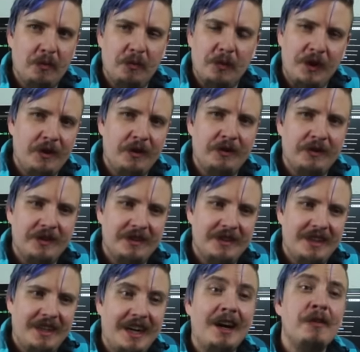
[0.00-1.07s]
well,
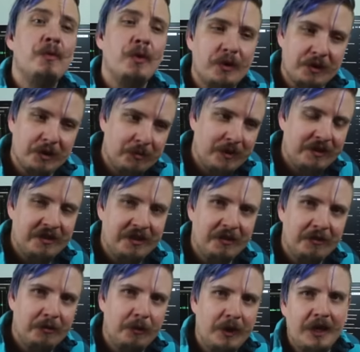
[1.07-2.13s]
I'm wondering
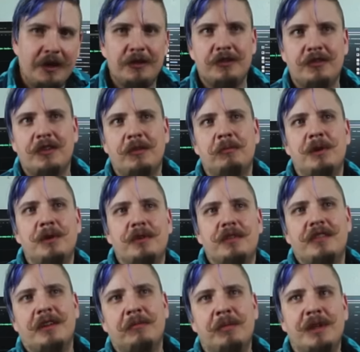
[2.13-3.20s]
myself why there's some
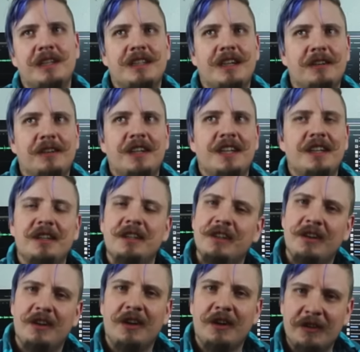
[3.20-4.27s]
builds that picked out a
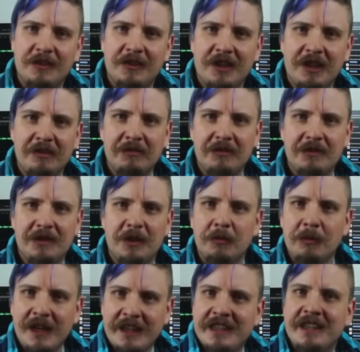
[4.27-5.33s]
hard drive,
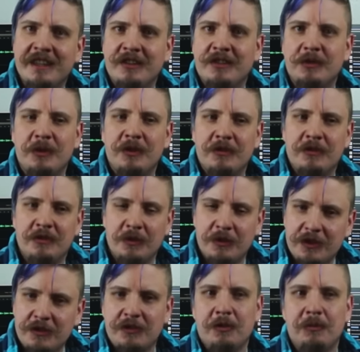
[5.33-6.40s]
magnetic storage,
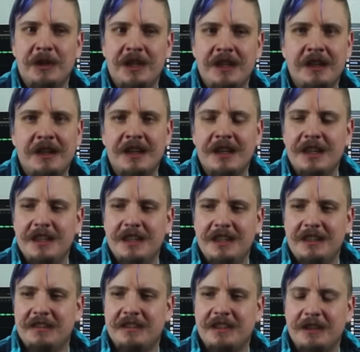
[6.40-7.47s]
traditional media,
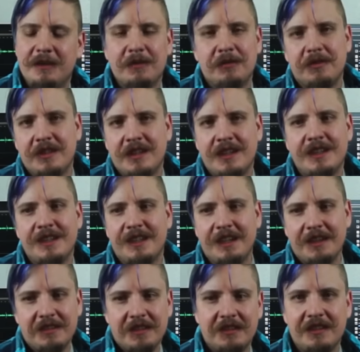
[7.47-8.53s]
instead of, say, an
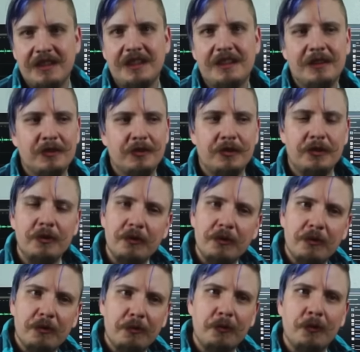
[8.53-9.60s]
SSD. They're so
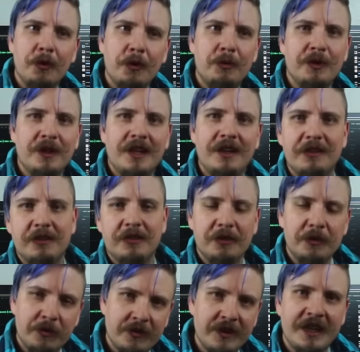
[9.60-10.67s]
affordable now and
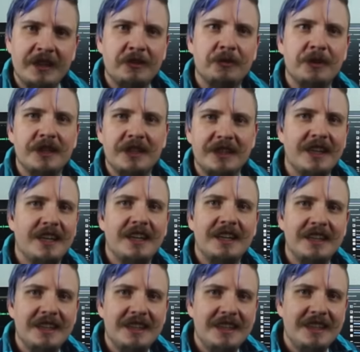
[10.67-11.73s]
so saturated that
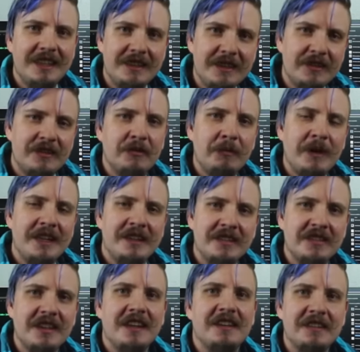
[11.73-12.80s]
it doesn't make
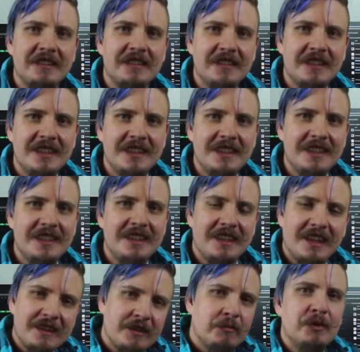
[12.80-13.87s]
sense
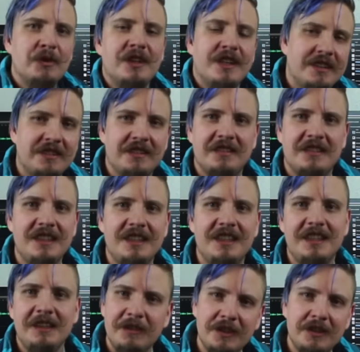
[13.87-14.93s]
not to put an SSD
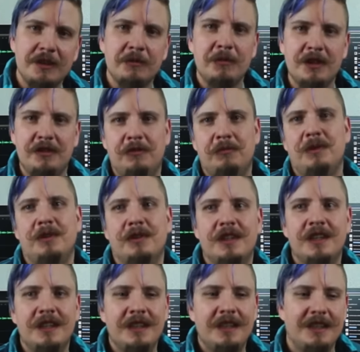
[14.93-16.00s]
even in a budget build.
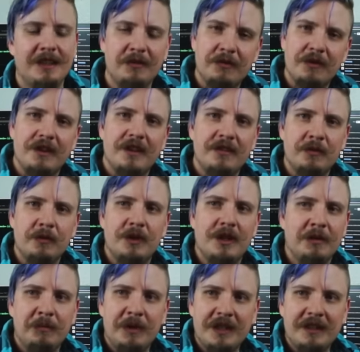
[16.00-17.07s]
And now for this one,
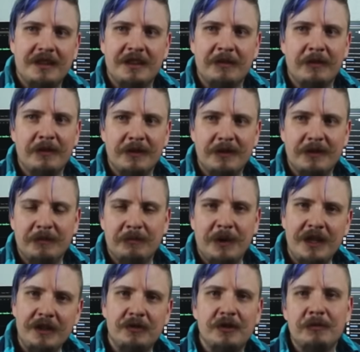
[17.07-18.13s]
I picked a
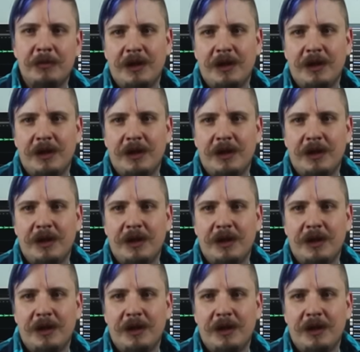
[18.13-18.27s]
Patriot